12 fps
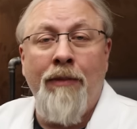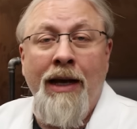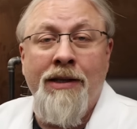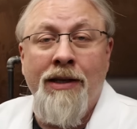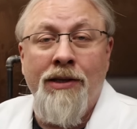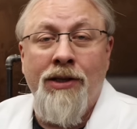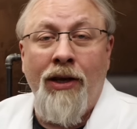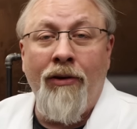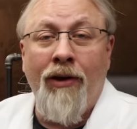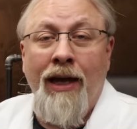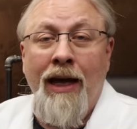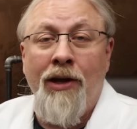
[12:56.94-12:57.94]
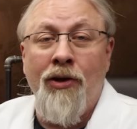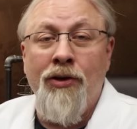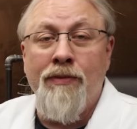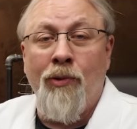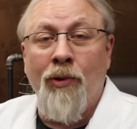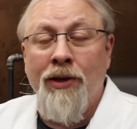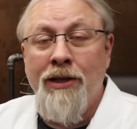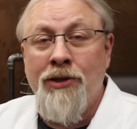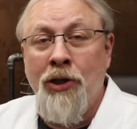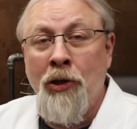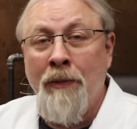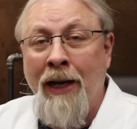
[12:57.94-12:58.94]
makes it so you can't use more than
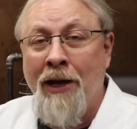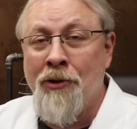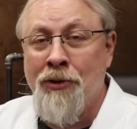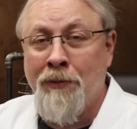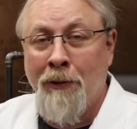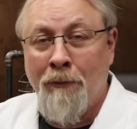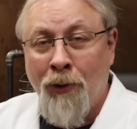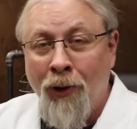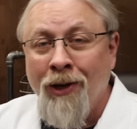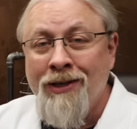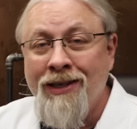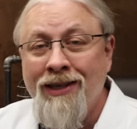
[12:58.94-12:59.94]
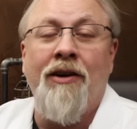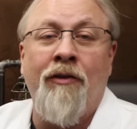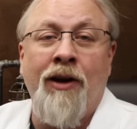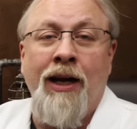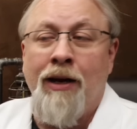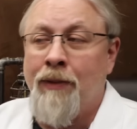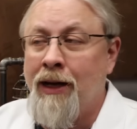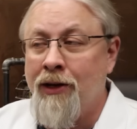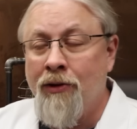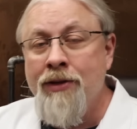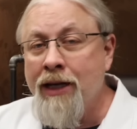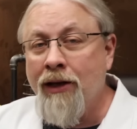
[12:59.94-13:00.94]
two panels per port. So forget about
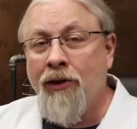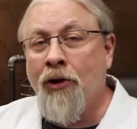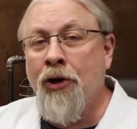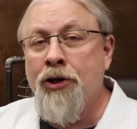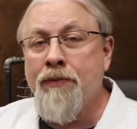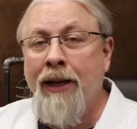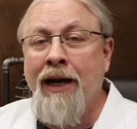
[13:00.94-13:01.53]
using large